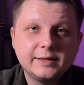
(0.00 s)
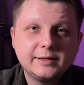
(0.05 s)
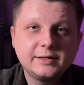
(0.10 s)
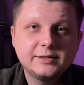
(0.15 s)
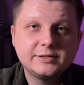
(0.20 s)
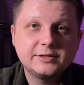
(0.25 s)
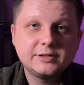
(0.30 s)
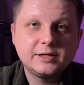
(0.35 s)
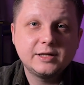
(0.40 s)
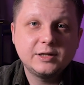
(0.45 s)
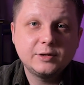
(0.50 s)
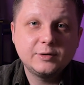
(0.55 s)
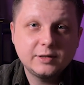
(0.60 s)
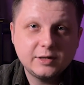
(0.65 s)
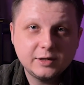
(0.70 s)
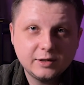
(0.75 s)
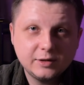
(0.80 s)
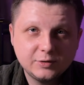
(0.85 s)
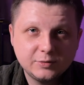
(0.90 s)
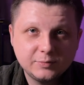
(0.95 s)
this
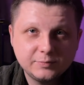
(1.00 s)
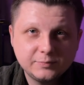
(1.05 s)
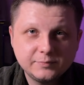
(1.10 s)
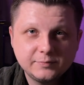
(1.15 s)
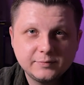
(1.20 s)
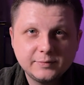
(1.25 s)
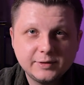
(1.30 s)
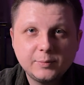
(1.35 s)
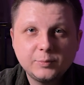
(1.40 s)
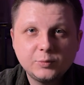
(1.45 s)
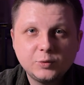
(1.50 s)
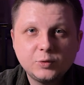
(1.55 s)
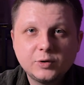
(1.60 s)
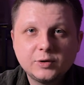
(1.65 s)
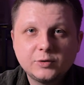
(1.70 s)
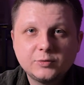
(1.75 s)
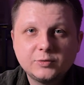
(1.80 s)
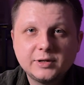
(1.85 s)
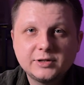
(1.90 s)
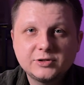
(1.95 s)
scenario, the
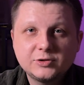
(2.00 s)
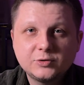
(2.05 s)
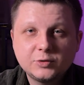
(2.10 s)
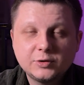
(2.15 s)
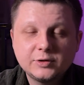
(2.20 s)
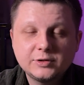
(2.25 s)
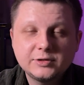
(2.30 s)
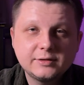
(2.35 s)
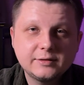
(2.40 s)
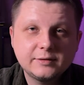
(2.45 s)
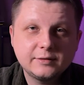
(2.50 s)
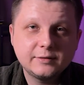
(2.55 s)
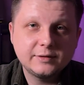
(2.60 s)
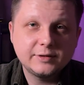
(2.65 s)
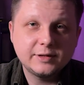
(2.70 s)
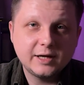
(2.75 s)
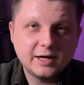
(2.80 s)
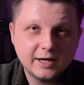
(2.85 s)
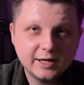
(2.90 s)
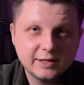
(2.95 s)
important resource,
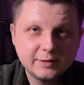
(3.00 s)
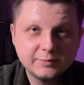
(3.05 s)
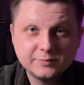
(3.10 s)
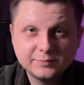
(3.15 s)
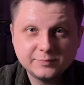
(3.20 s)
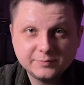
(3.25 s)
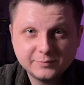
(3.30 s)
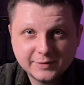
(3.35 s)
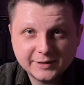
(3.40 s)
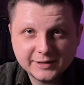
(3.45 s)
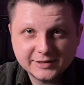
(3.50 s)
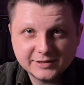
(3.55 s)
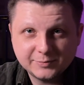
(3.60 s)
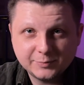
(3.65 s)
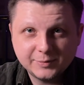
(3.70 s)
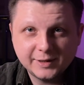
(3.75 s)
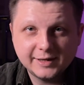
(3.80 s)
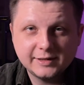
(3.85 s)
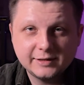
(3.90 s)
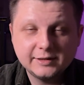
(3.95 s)
time, is
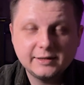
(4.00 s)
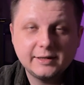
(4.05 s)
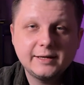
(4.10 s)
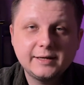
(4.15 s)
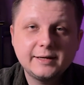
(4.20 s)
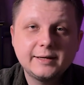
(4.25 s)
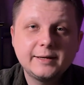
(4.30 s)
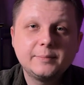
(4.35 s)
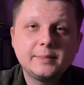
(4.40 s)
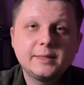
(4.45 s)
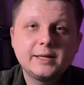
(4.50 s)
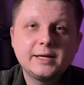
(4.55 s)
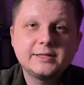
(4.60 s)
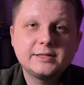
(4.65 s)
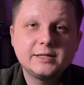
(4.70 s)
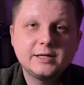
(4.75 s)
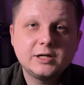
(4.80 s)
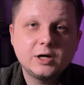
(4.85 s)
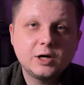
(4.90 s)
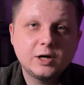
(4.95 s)
spent because
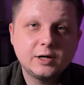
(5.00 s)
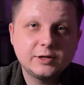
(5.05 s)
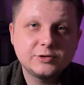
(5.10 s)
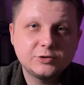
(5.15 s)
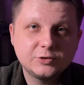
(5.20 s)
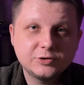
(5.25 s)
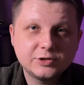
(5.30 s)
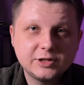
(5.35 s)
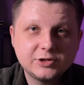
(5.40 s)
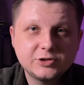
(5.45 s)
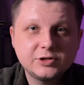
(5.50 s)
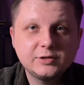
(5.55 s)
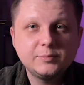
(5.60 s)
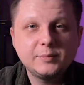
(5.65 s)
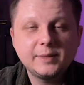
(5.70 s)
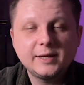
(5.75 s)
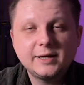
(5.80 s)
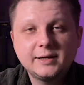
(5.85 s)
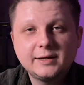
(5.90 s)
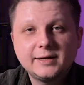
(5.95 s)
the consultation
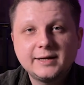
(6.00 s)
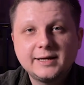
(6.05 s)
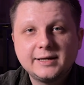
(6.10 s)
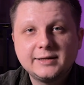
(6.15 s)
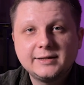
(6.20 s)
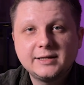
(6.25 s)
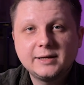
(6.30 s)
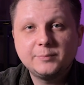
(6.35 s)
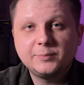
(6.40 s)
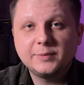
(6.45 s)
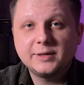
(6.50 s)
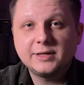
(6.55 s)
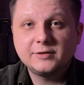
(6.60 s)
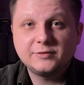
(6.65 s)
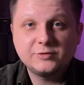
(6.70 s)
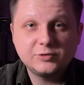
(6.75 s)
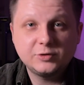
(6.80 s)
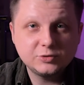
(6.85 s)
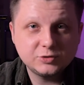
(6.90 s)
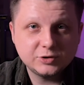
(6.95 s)
might end up being
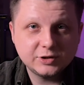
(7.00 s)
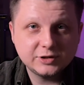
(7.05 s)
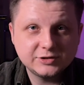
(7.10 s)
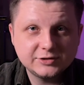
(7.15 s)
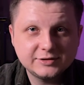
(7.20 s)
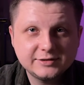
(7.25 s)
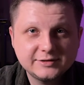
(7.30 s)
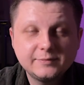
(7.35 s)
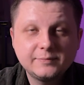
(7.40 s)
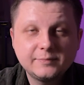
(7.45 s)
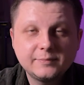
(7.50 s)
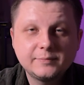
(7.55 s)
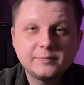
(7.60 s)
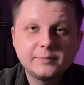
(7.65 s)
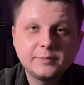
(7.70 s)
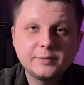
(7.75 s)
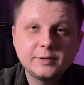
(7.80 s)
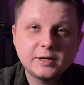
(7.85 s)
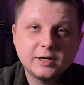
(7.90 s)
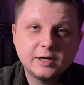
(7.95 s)
fruitless.
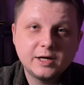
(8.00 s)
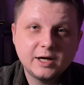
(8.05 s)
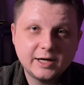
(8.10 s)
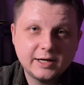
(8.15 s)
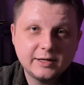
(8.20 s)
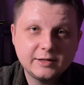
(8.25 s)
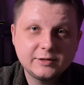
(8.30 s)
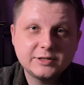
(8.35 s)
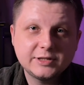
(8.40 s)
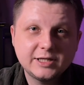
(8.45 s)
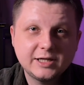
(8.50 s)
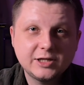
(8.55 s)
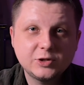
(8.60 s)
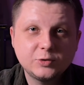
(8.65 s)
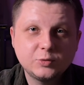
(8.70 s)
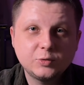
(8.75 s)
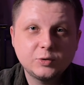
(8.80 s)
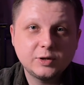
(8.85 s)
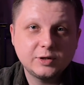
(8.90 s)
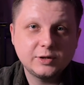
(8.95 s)
The client could take your
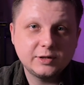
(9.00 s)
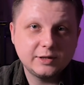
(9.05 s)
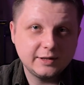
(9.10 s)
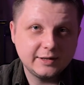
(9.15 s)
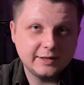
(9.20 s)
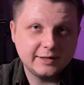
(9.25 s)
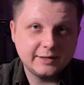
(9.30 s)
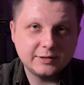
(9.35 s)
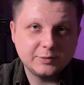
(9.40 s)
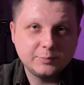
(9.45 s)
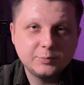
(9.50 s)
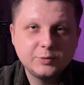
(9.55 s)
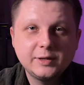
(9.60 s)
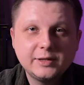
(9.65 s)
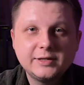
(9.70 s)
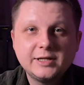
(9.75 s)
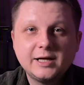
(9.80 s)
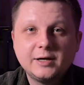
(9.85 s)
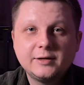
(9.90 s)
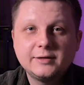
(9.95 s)
work, the
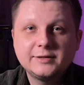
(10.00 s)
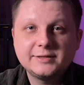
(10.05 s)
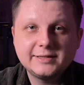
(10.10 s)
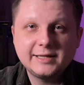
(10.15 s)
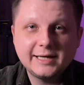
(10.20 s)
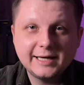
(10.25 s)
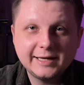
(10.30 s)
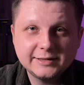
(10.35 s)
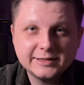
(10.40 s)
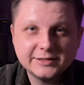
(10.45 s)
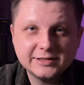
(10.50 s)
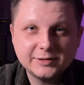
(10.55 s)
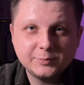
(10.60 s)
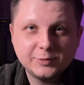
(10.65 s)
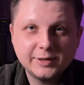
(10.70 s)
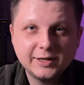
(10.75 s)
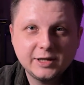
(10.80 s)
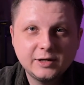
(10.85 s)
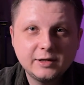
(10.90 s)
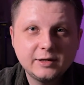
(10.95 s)
printouts, and
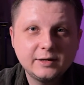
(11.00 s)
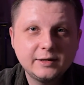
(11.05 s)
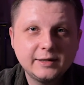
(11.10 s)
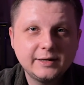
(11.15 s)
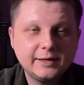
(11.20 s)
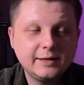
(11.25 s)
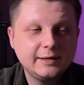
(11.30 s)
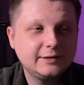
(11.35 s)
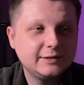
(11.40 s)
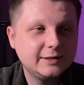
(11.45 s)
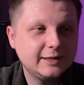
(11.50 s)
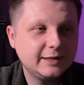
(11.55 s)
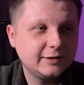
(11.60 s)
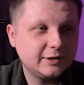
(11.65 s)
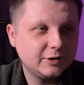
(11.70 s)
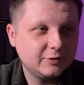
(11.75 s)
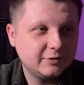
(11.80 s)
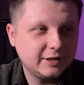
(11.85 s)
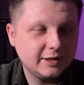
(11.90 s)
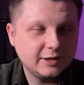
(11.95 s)
disappear, saying
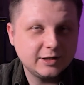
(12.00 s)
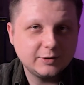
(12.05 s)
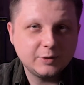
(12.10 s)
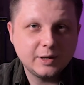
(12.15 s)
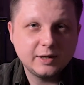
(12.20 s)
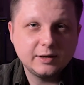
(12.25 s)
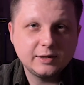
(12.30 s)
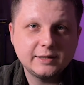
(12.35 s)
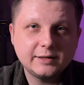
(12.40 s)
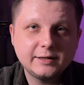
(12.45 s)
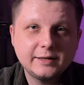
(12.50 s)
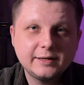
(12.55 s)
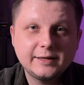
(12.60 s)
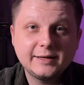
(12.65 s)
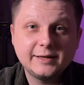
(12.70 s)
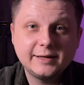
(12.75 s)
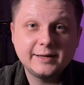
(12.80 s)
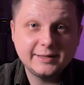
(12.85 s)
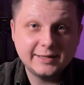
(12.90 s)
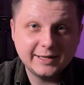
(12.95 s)
they'll think about it,
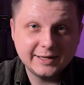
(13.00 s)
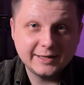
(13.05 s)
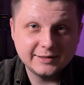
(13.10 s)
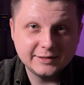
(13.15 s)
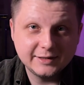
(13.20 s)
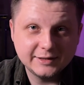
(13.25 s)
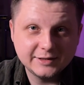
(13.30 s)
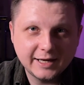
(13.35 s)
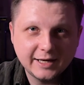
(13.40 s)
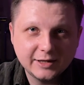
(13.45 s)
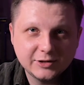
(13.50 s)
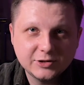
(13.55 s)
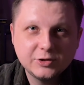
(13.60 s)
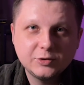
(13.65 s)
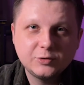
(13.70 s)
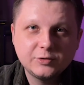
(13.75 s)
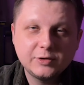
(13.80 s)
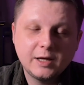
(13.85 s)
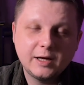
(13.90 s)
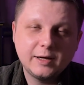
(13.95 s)
getting the
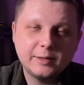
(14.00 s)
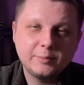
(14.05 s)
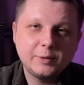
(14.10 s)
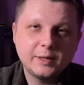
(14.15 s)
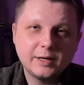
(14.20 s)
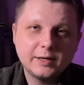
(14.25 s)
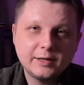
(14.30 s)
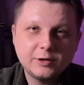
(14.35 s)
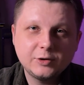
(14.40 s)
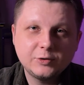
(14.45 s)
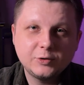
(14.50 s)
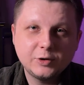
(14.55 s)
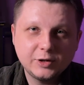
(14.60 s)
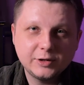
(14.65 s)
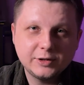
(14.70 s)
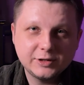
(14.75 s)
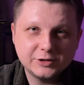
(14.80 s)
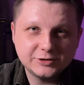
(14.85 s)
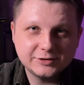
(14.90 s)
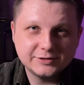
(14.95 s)
tattoo done by another
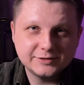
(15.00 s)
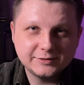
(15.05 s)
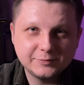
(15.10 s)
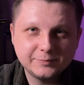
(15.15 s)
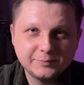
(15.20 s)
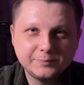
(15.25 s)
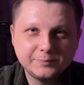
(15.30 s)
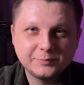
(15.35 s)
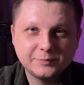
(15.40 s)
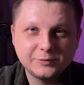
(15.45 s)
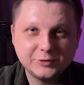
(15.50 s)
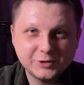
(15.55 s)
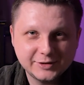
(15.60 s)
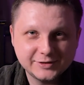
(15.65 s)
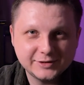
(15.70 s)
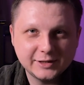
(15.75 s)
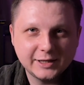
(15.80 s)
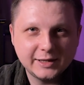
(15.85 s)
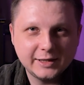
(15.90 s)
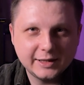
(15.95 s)
artist.
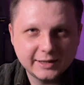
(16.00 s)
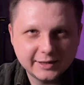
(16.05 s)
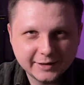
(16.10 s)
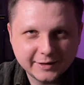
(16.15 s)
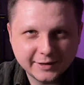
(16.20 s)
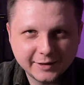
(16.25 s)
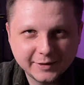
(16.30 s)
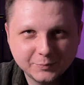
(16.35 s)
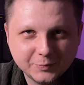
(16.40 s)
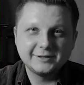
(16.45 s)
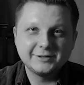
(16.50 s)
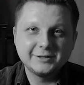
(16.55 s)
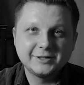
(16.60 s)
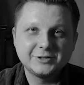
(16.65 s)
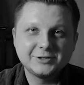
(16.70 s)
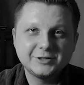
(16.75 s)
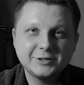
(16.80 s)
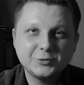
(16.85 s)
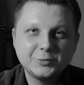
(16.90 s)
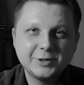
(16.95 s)
Just kidding, but
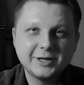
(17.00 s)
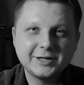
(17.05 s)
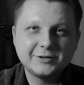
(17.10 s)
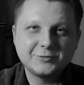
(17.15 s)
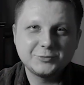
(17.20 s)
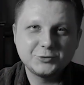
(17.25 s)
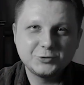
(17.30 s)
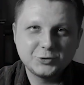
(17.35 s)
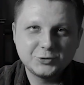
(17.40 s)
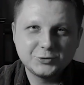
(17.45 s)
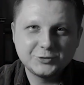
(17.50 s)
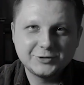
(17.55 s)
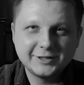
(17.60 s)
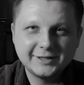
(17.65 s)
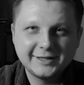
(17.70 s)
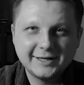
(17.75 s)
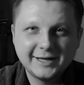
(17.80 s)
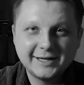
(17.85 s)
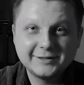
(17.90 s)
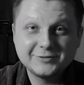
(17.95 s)
there's a grain of truth
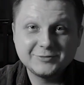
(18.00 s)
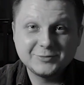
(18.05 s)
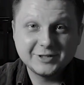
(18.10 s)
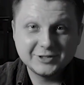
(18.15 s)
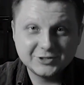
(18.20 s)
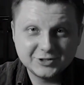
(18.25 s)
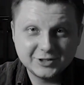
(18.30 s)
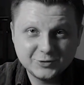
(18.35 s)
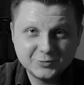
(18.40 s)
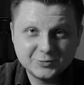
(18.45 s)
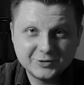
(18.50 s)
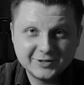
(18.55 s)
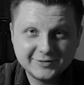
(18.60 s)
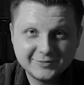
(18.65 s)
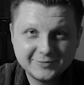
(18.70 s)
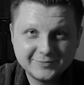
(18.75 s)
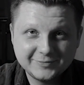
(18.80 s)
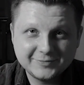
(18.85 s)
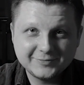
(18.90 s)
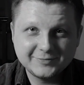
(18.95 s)
in every joke.
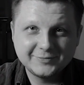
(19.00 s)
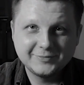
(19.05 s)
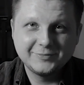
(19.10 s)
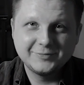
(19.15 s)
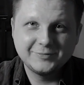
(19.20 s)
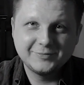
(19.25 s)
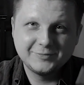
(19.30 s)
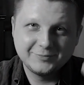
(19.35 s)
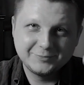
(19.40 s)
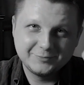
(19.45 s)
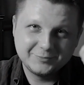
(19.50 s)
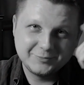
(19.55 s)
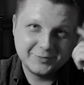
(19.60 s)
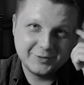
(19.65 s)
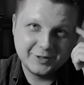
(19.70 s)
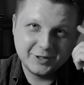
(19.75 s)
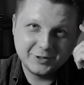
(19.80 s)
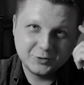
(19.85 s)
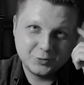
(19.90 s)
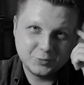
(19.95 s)

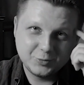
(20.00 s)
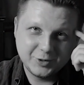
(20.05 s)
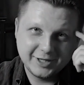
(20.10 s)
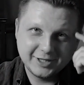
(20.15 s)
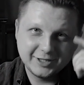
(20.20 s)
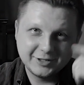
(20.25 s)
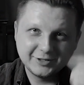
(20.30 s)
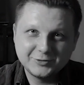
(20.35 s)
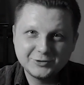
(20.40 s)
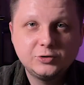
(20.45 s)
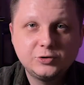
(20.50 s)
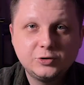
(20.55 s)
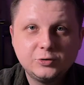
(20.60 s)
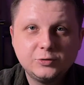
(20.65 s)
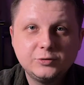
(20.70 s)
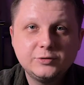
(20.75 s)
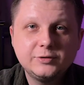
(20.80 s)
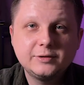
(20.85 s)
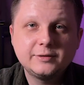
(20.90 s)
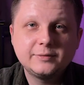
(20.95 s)
A grain of
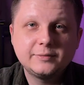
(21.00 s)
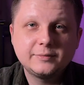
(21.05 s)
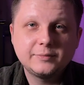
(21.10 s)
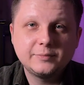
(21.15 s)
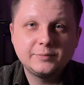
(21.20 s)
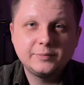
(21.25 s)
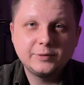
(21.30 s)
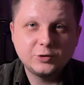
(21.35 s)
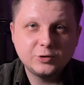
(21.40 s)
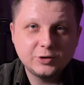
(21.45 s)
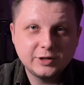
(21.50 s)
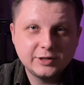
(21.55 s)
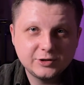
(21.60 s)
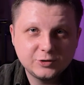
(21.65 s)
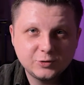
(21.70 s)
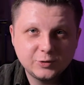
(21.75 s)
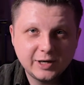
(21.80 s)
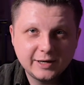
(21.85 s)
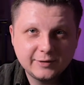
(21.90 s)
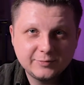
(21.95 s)
truth. You can
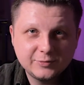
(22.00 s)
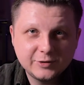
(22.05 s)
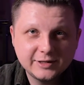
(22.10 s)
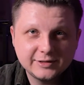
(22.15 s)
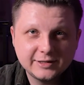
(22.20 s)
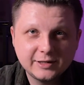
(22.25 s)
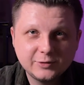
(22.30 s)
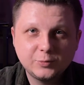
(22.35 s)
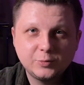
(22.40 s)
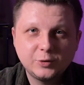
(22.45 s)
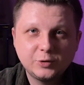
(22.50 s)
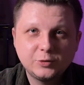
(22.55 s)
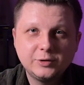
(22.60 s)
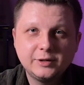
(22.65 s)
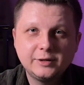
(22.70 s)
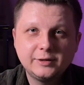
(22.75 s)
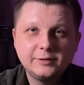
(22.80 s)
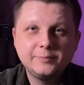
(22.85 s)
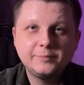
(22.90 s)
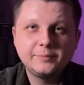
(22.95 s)
do everything
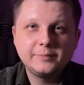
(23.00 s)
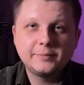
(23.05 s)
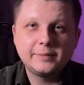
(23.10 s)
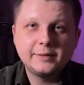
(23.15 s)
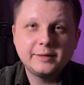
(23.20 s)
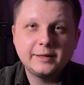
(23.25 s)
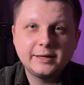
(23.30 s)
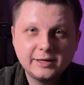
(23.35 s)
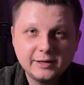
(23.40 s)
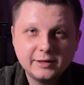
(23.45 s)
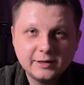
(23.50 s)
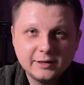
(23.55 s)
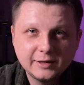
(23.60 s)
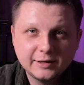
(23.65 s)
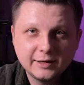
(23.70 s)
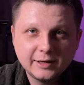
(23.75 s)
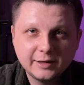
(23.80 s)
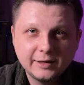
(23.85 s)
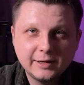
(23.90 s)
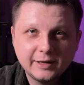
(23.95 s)
remotely. Here,
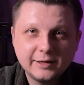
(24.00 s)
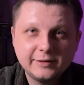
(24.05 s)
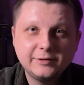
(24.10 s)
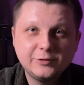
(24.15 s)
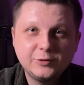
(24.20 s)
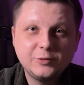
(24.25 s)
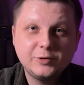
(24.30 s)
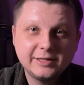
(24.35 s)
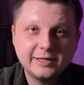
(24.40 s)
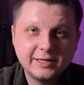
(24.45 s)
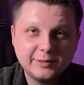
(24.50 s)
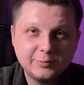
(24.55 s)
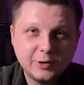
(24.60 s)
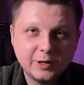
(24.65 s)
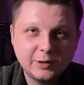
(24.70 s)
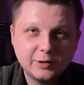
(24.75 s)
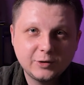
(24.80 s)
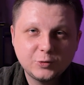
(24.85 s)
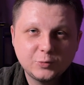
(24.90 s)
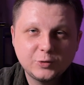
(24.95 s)
a 3D
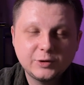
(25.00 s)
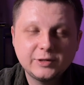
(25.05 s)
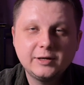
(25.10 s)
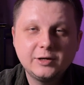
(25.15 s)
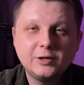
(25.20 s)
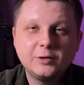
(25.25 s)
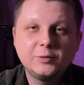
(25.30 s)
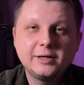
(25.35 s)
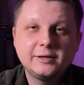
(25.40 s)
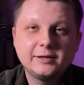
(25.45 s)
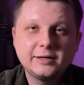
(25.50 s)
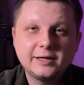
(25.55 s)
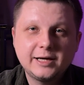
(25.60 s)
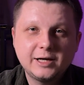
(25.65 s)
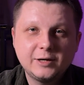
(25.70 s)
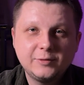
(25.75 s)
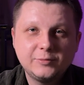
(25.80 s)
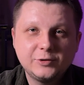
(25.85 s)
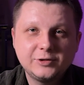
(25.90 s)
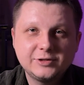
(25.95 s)
model with the correct
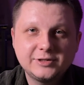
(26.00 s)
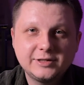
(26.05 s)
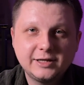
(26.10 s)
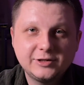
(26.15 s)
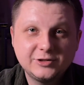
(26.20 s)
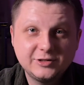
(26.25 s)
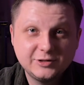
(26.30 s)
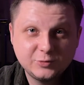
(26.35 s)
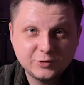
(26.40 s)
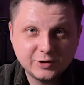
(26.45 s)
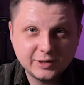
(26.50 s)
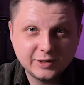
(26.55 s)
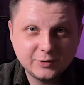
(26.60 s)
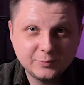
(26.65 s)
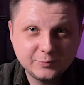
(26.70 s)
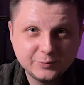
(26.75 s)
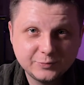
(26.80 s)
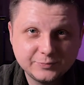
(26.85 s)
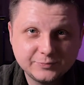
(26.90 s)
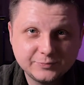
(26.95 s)
layout for sketches will help.